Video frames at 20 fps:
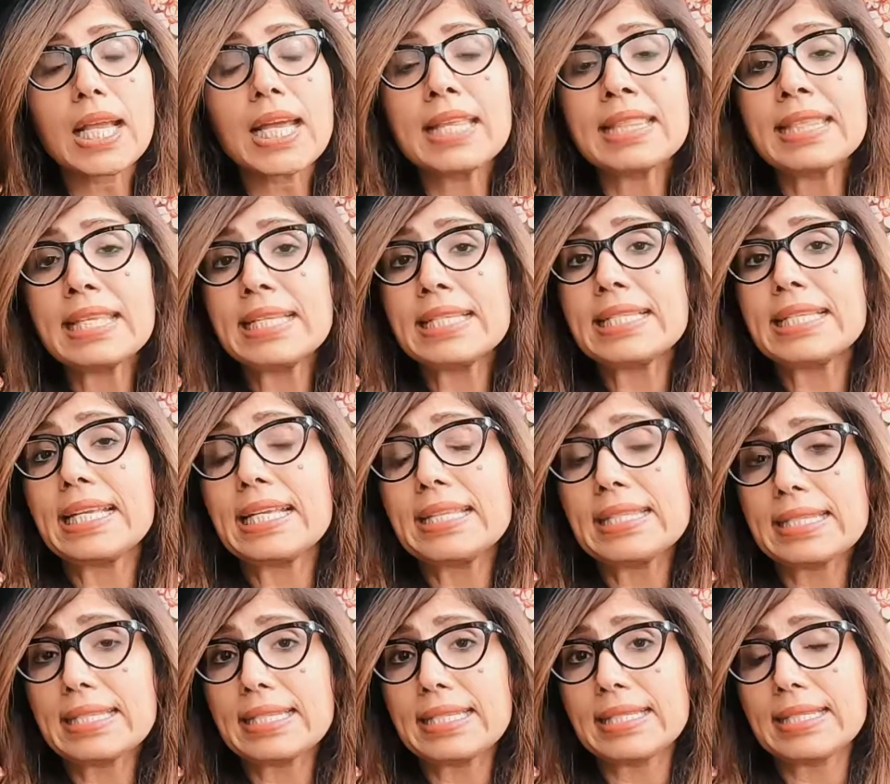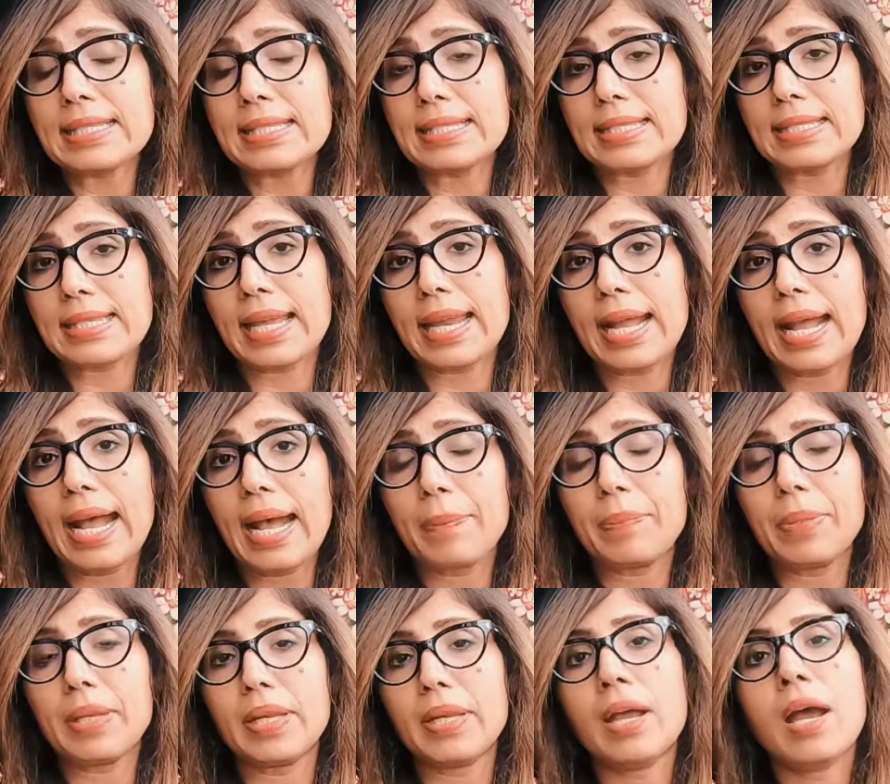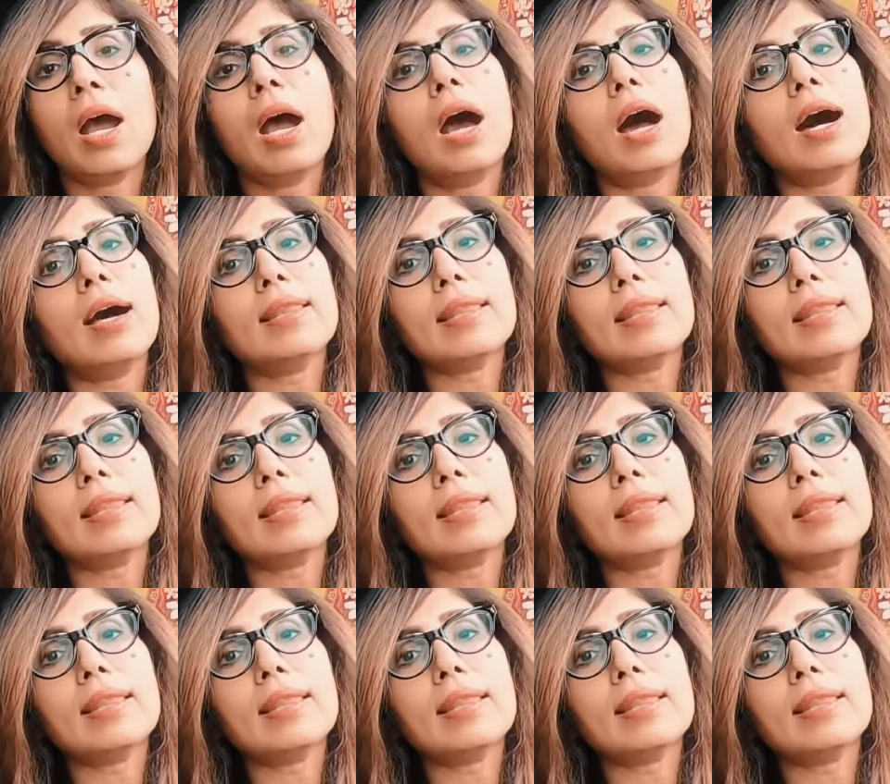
these incidences that happen a